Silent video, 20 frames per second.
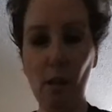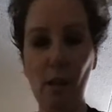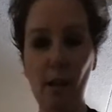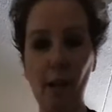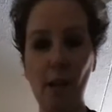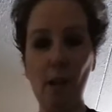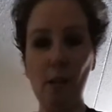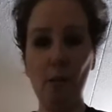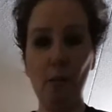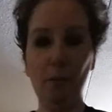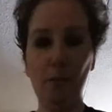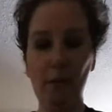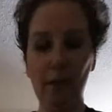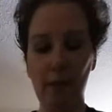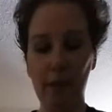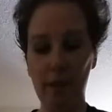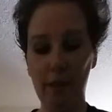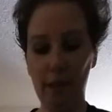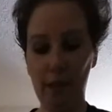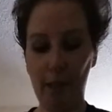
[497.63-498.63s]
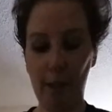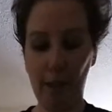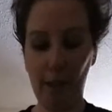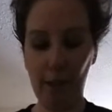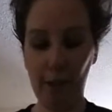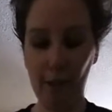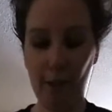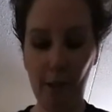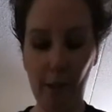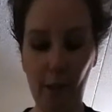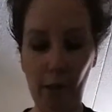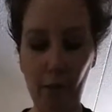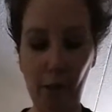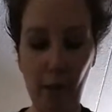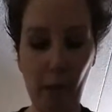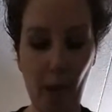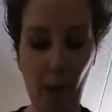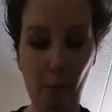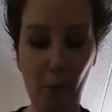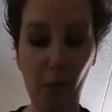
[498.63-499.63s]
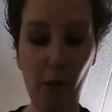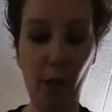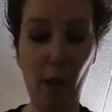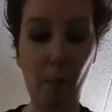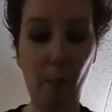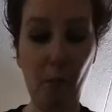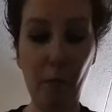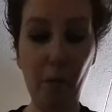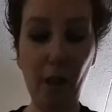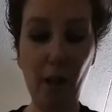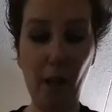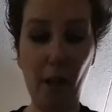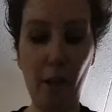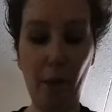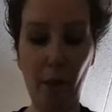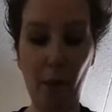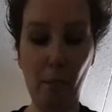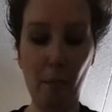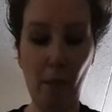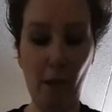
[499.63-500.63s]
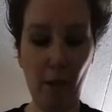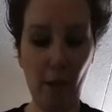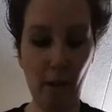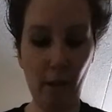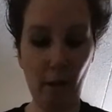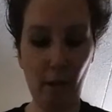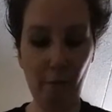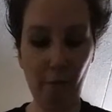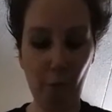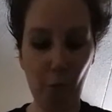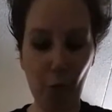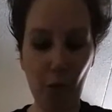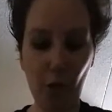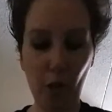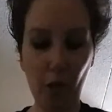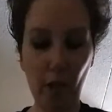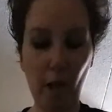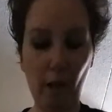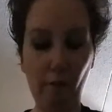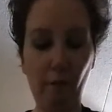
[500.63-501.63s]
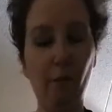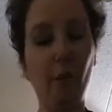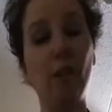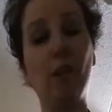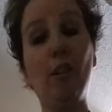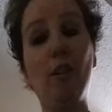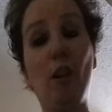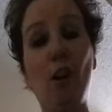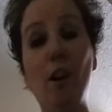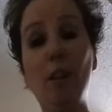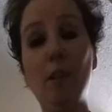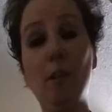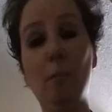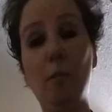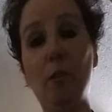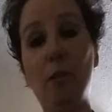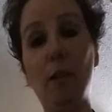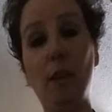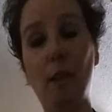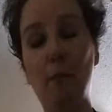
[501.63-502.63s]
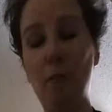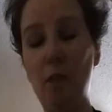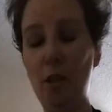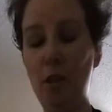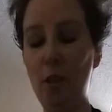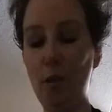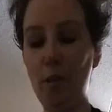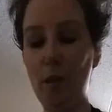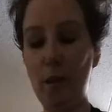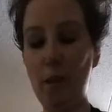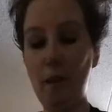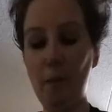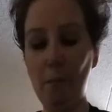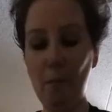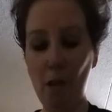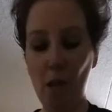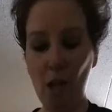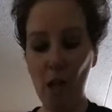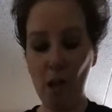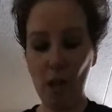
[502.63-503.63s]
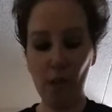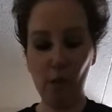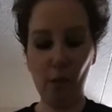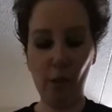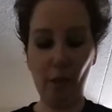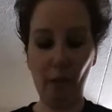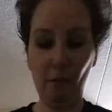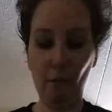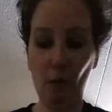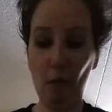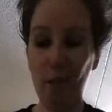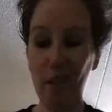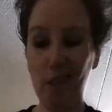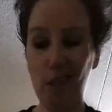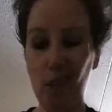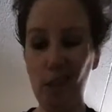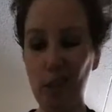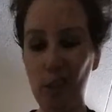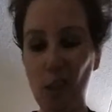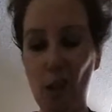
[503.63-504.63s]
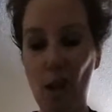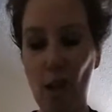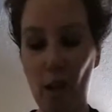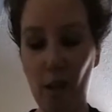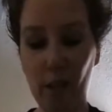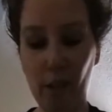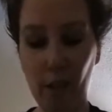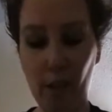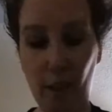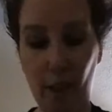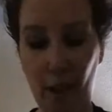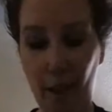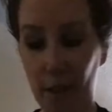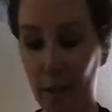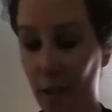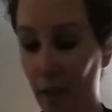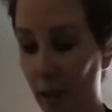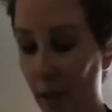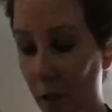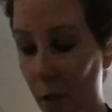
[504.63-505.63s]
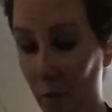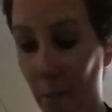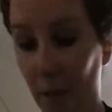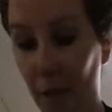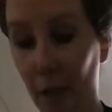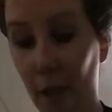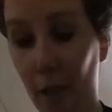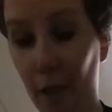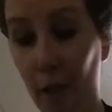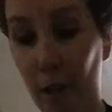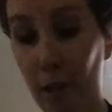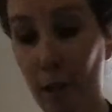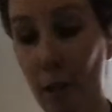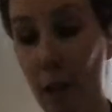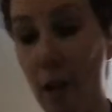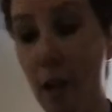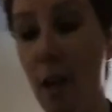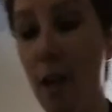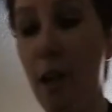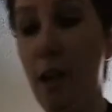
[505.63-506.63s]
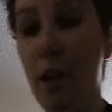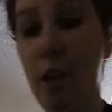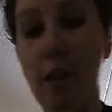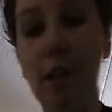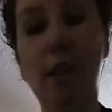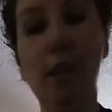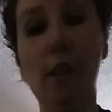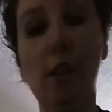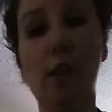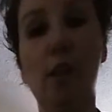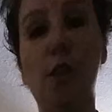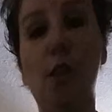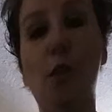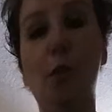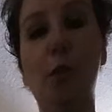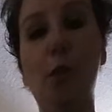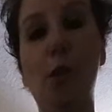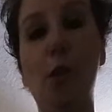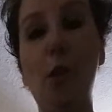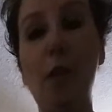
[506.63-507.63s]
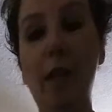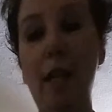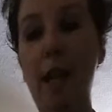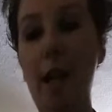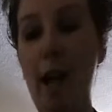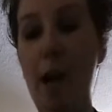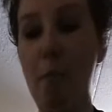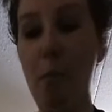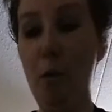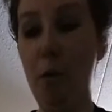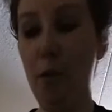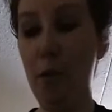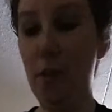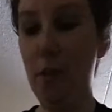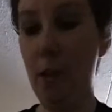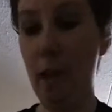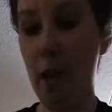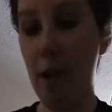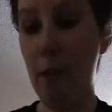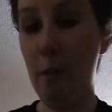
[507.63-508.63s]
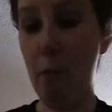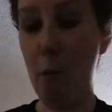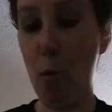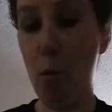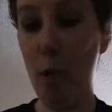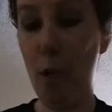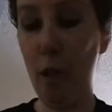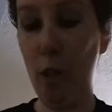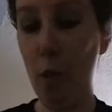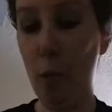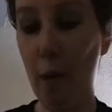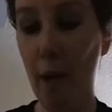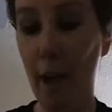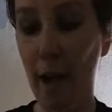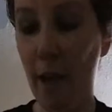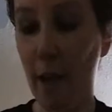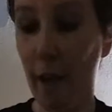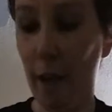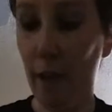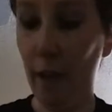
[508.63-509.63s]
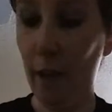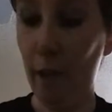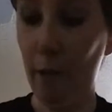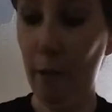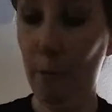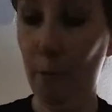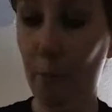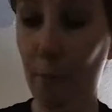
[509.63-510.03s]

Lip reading: now here are the apples. I pre-cut them, and unfortunately I forgot to put lemon juice on them, so they've already started to oxidize a little bit here. So to the apples, I am going to add